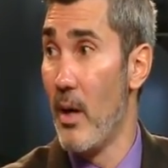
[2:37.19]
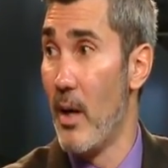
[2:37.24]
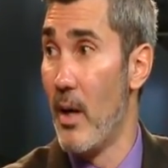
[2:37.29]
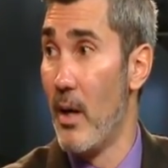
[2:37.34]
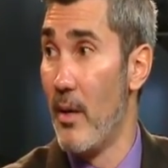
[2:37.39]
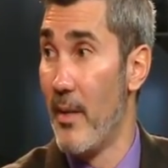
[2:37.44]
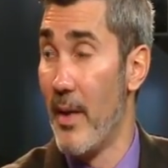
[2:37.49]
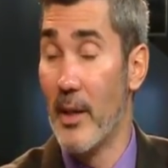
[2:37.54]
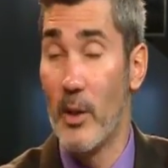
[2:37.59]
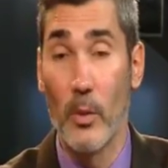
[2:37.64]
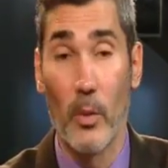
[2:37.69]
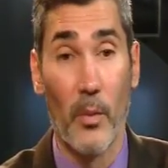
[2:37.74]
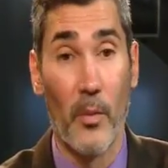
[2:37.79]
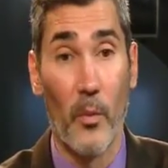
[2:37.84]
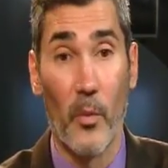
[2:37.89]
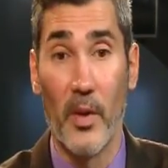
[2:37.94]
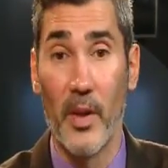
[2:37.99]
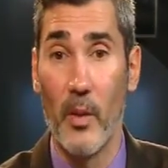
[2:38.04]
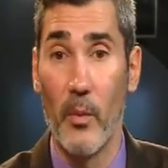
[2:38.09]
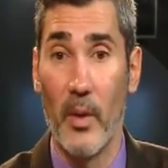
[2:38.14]
Uh, that's
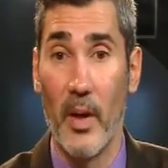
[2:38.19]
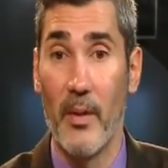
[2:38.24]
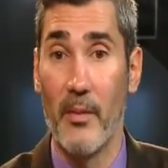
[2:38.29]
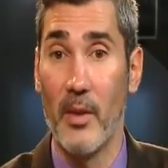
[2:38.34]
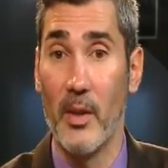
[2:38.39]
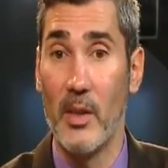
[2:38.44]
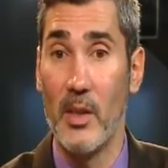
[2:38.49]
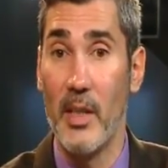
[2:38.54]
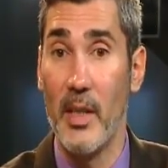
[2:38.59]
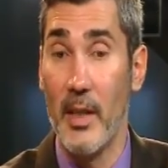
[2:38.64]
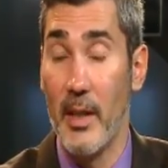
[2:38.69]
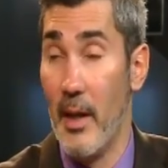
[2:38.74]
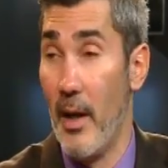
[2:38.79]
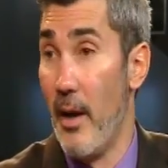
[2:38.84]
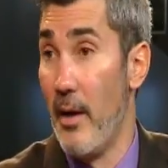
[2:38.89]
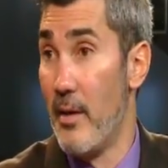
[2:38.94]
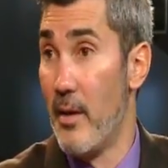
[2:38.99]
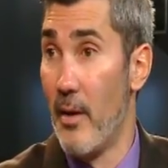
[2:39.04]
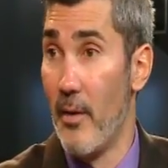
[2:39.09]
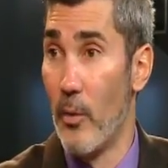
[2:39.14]
one, one thing we'll have to see.
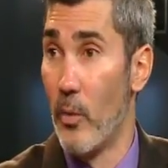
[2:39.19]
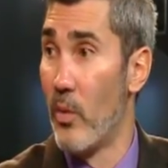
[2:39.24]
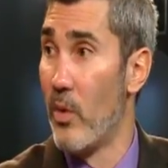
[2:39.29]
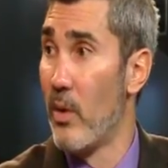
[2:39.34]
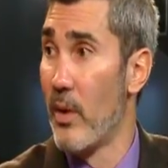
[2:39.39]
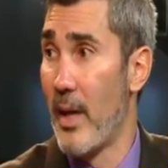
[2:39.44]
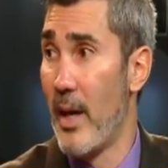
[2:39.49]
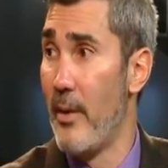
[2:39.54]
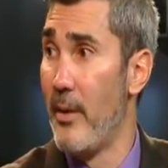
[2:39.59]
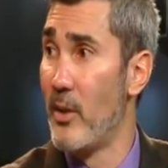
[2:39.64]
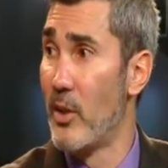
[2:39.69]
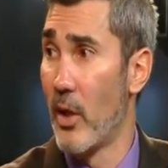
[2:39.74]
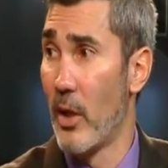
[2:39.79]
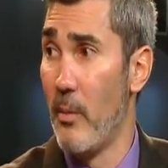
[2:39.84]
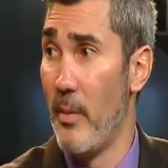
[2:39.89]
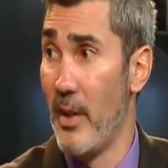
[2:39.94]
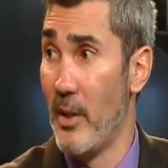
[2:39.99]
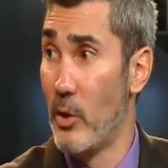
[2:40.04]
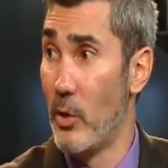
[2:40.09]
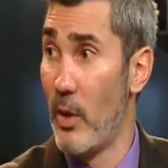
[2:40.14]
Uh, now, the rural counties are
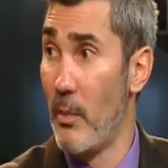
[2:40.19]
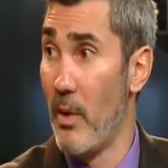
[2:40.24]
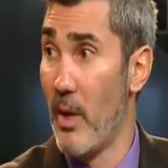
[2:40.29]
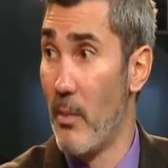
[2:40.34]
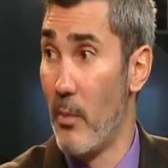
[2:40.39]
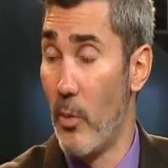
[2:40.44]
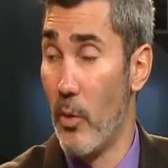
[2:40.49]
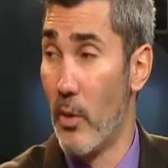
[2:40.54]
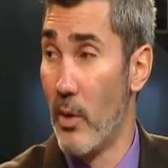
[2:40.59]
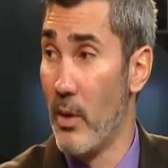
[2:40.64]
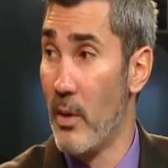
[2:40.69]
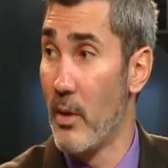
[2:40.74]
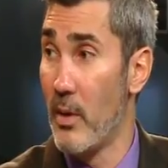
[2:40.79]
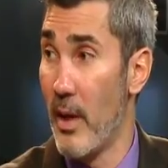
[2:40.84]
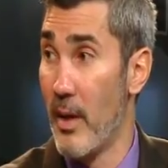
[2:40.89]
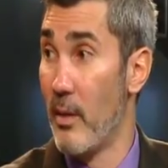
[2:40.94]
going to be extremely important.